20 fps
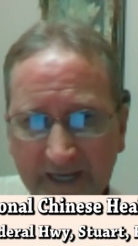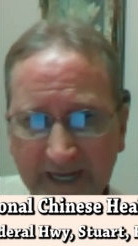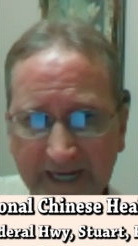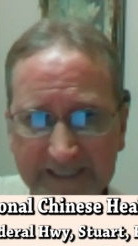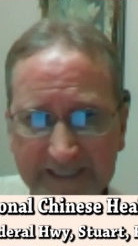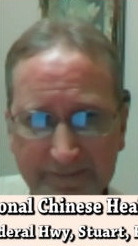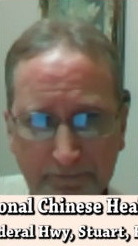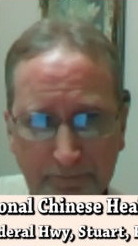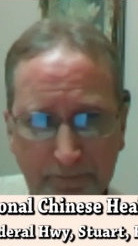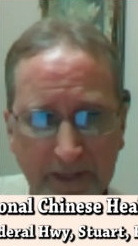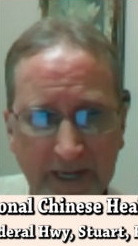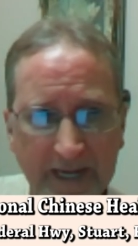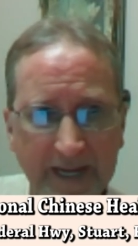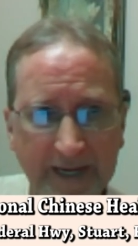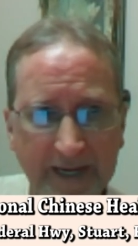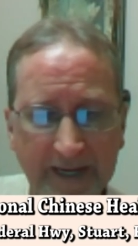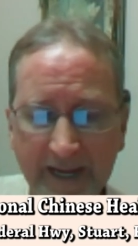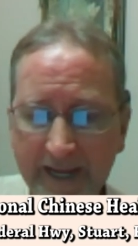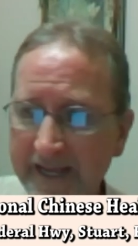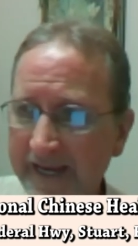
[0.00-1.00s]
gets
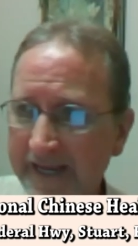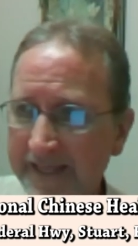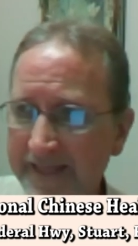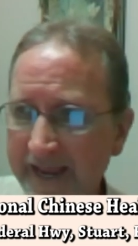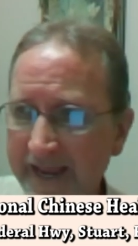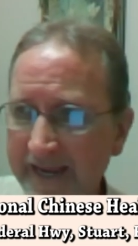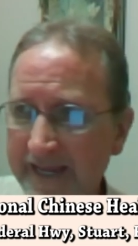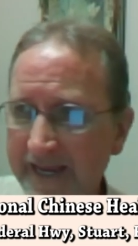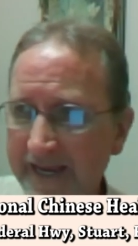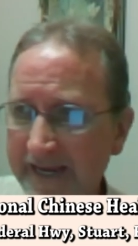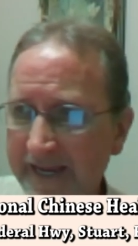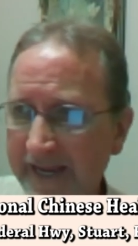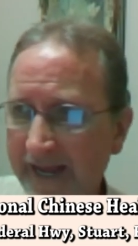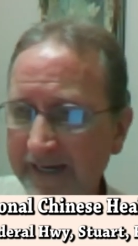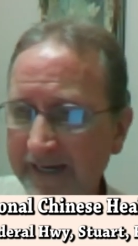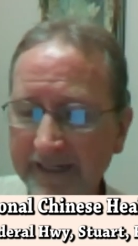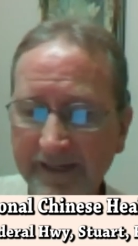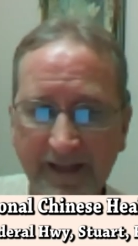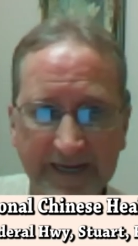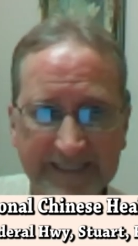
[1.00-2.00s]
big and they can
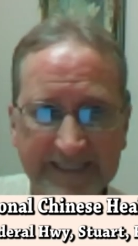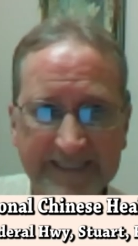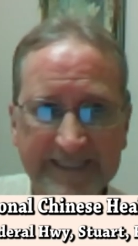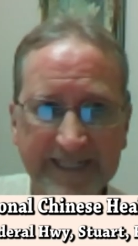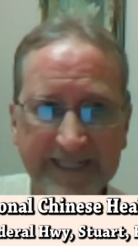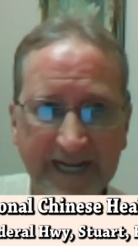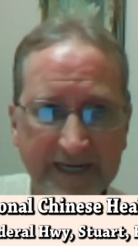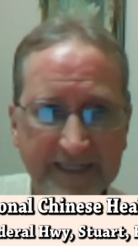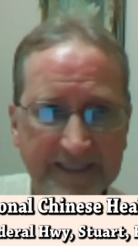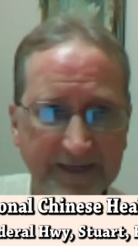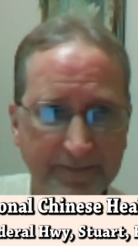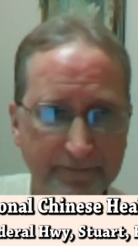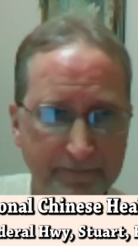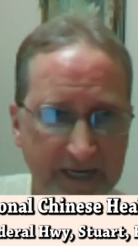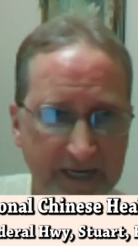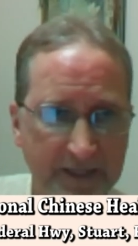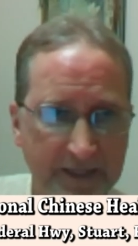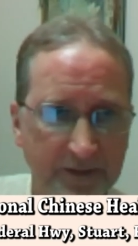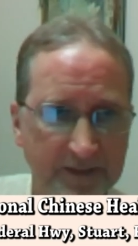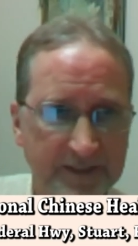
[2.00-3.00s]
get like
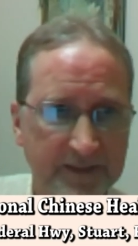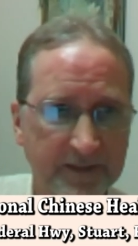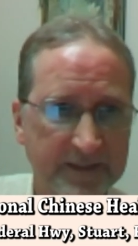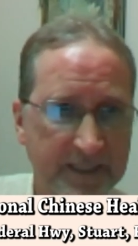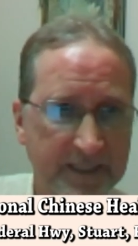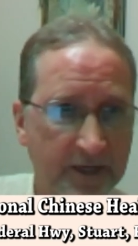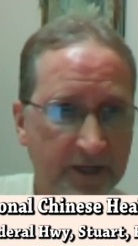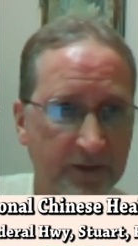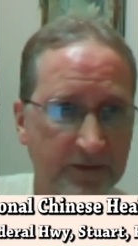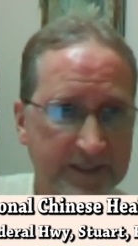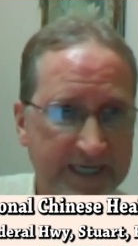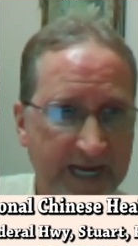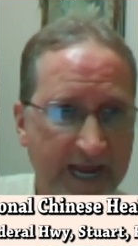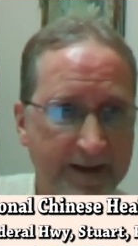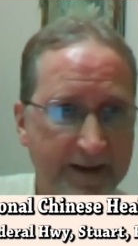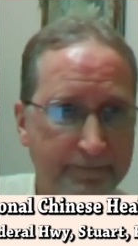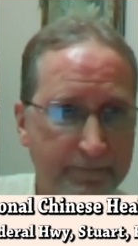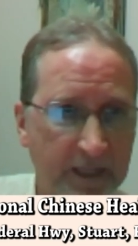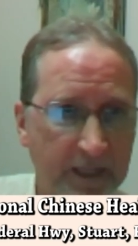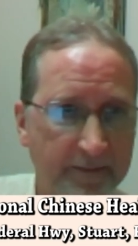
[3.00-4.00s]
centimeters, you know,
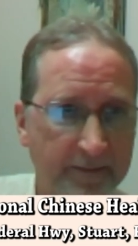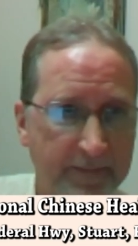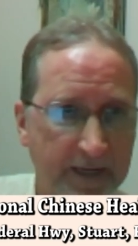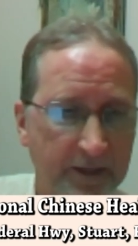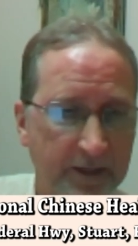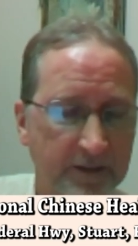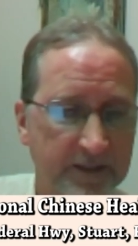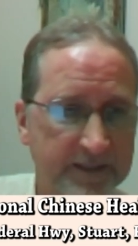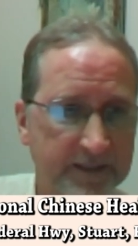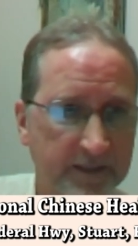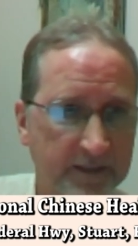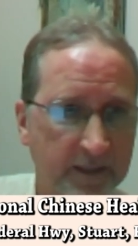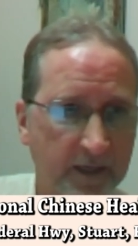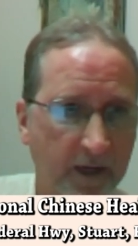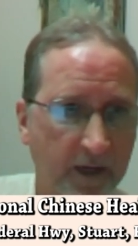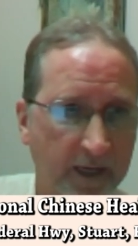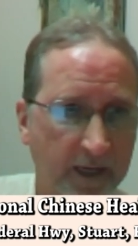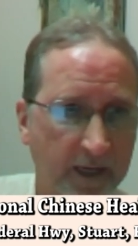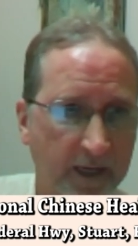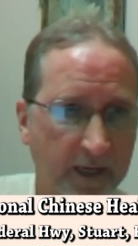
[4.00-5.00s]
10 millimeters
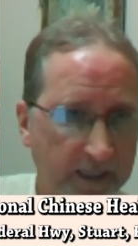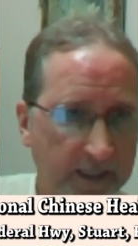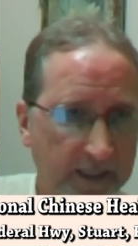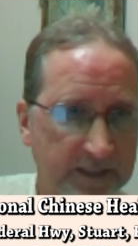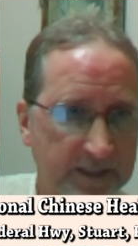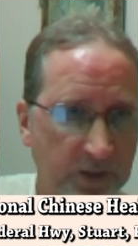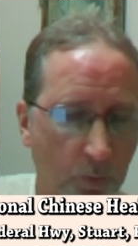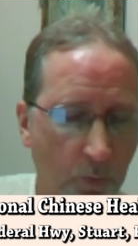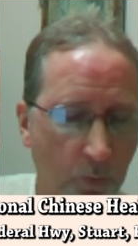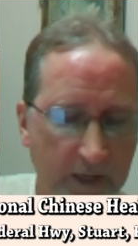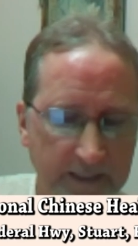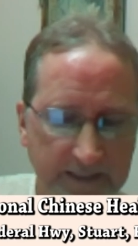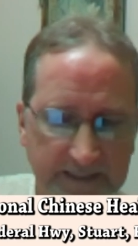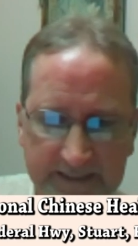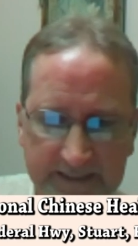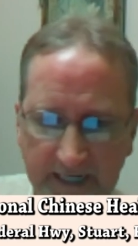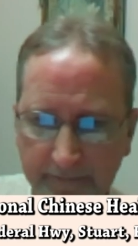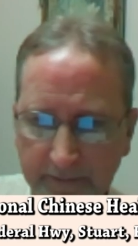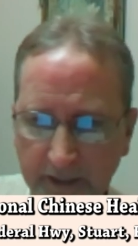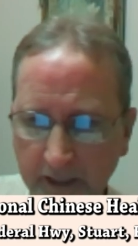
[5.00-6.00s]
uh, into one
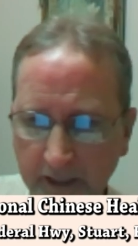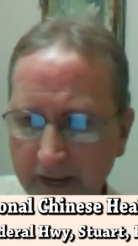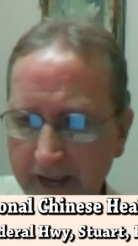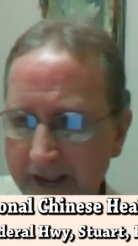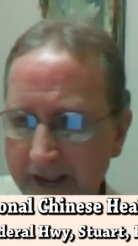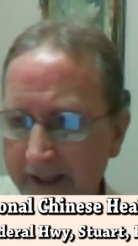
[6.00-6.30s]
centimeter.